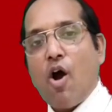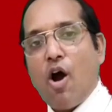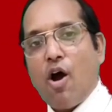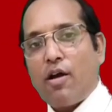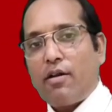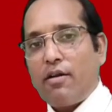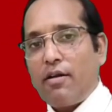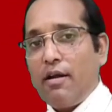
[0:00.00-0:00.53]

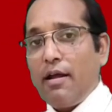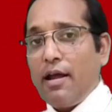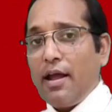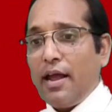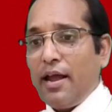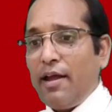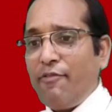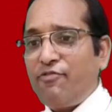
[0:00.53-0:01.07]
or
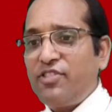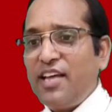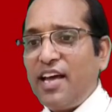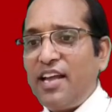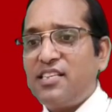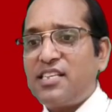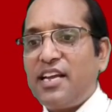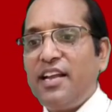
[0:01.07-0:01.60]
if
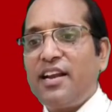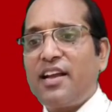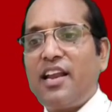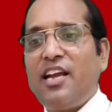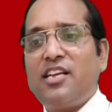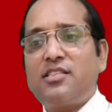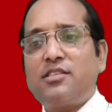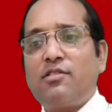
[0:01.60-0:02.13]
there is
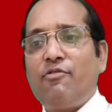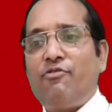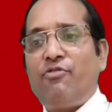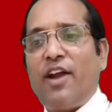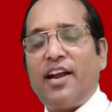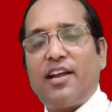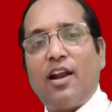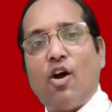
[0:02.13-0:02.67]
increased
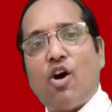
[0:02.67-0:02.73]
fetal